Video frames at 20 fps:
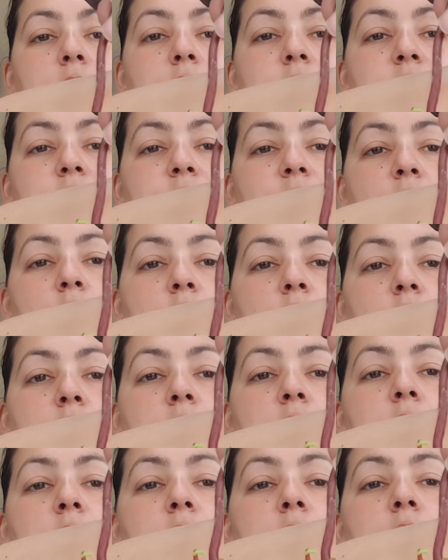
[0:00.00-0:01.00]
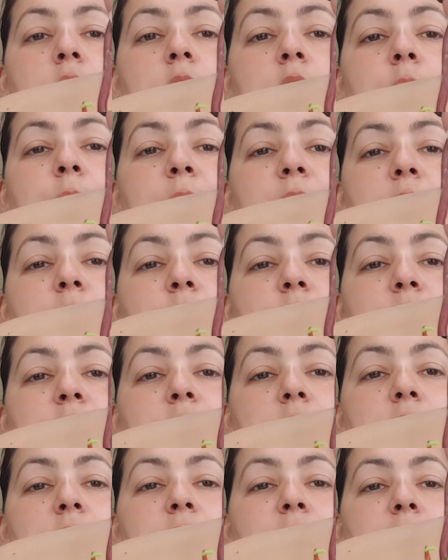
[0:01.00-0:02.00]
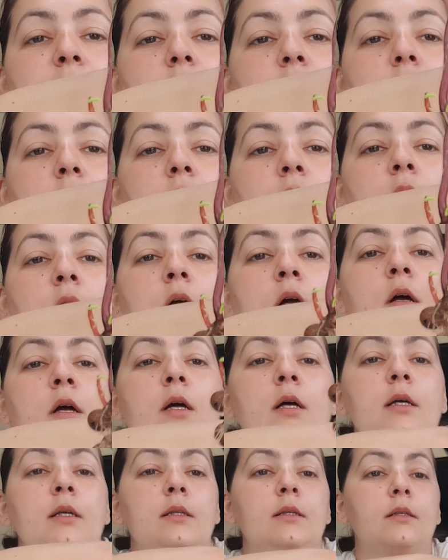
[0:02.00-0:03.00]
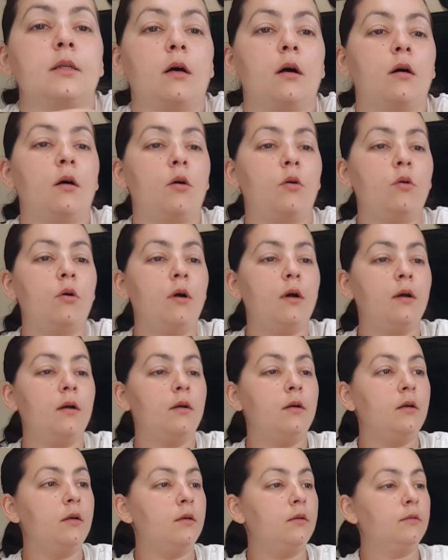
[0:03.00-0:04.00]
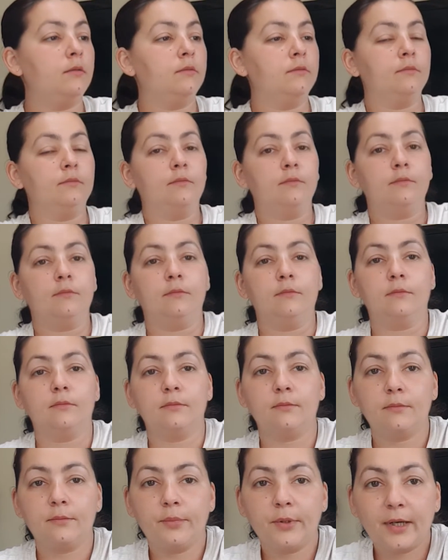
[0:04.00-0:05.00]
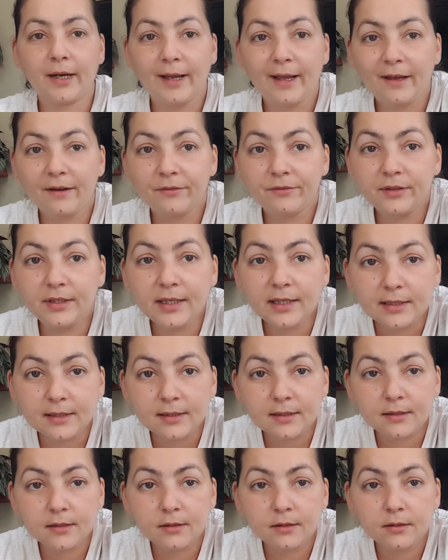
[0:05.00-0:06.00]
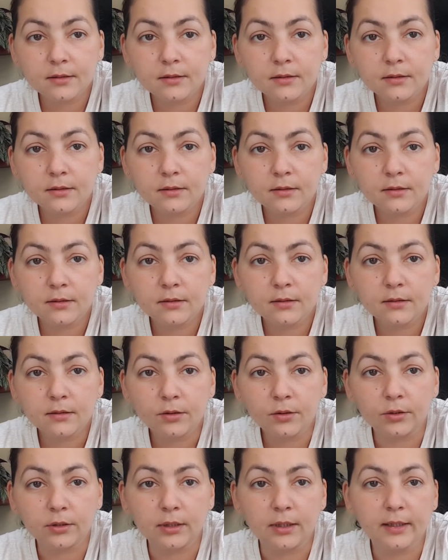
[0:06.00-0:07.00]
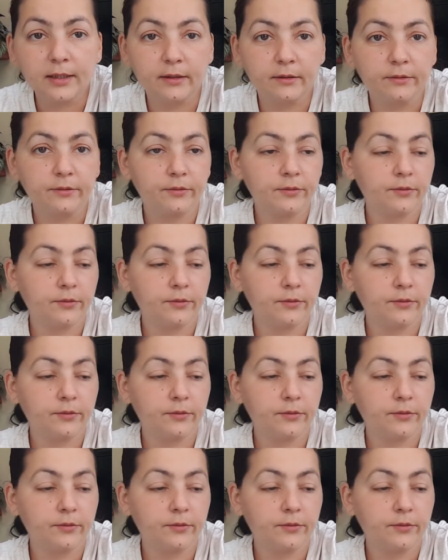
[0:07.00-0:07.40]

Focus. The babies are there. So, but I have this on the leaf.